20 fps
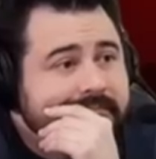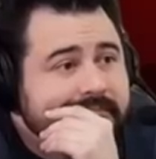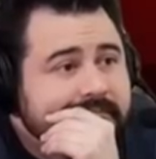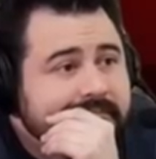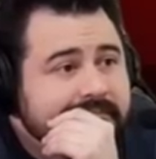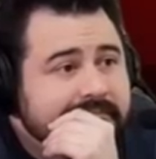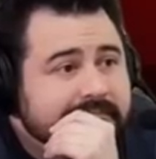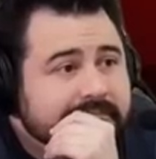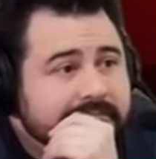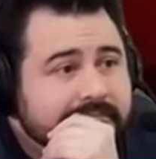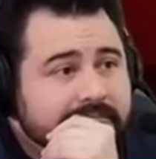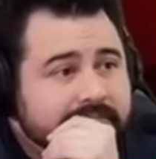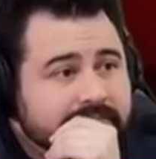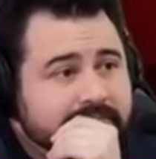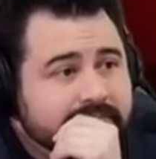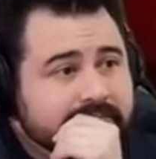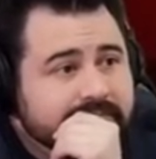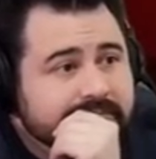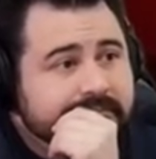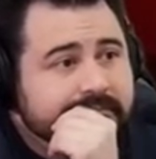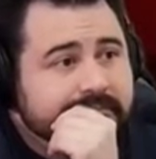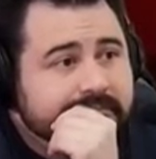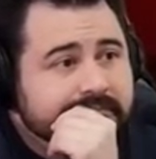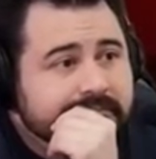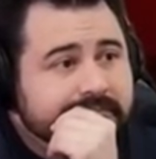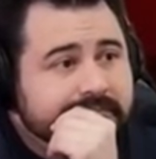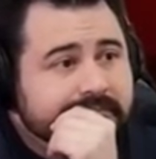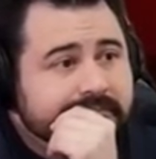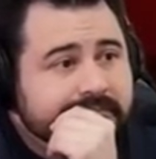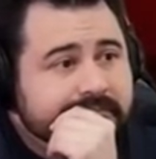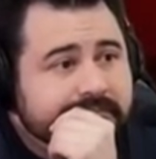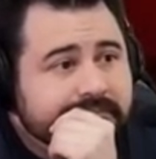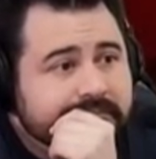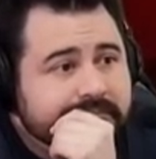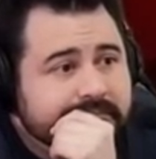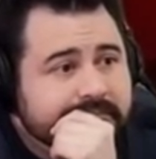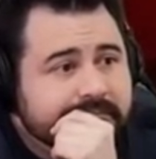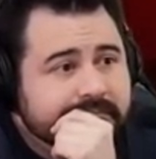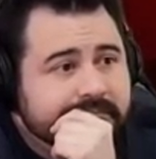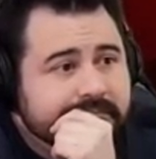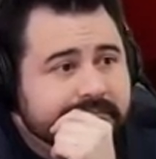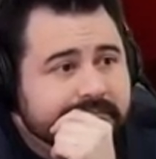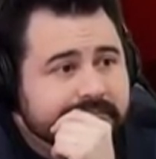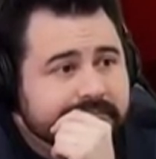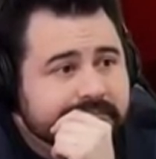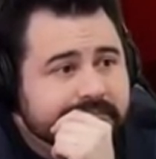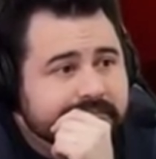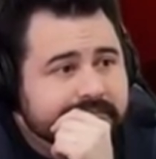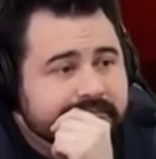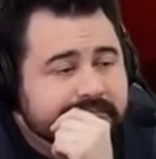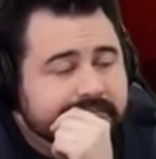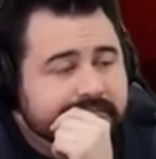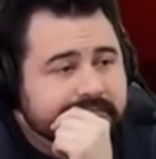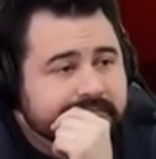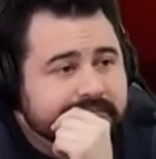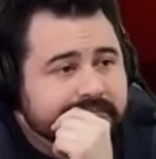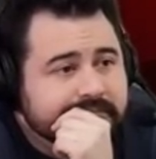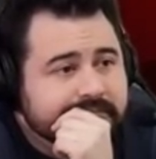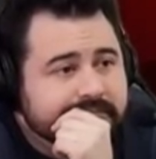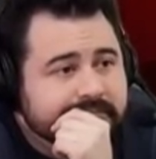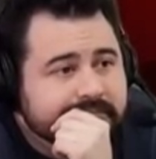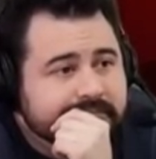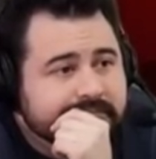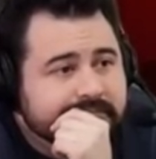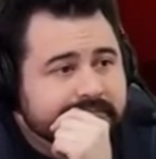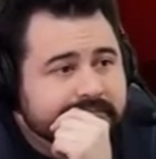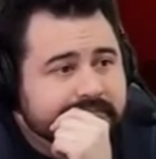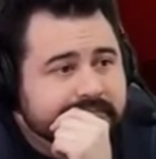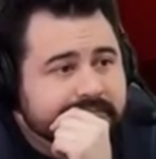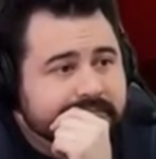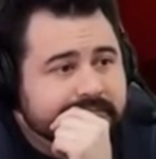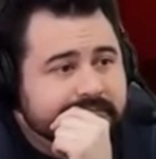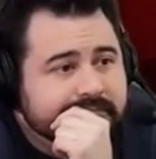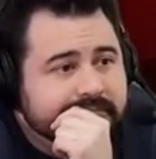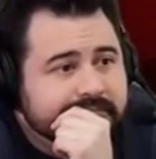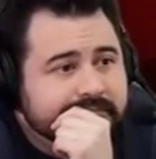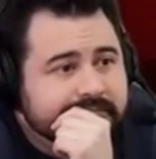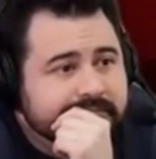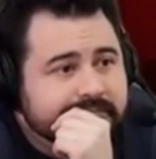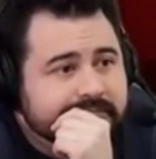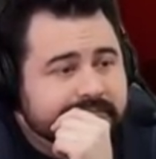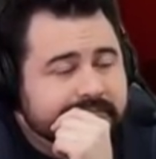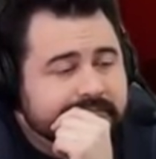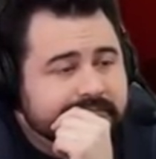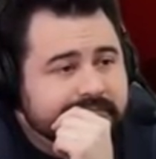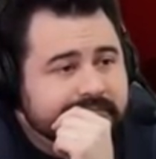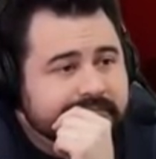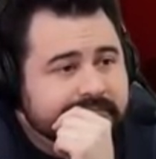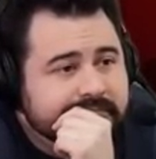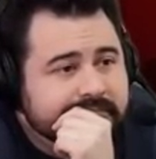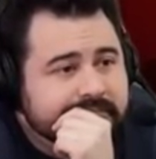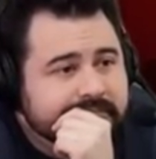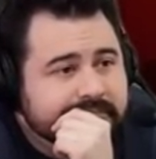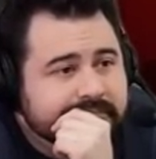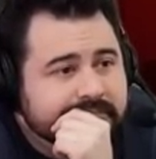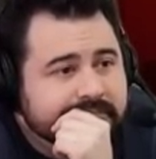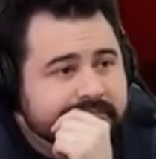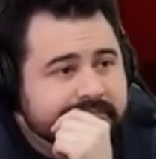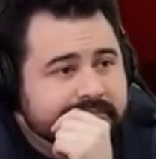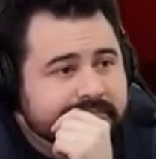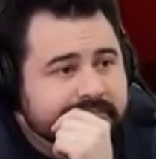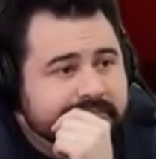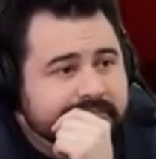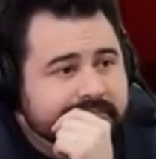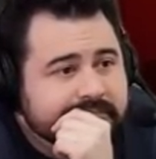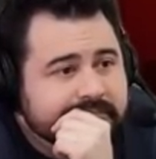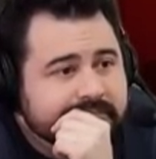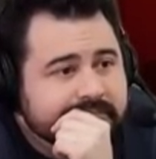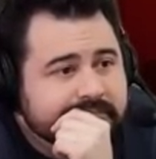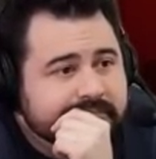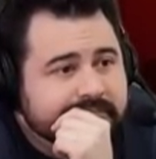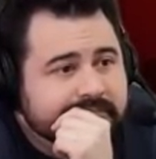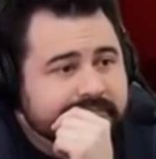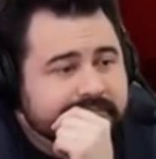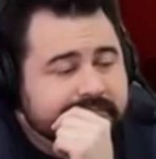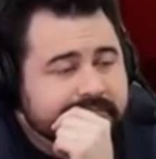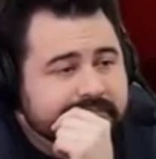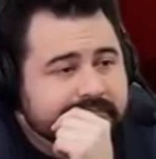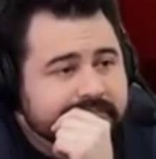(silent)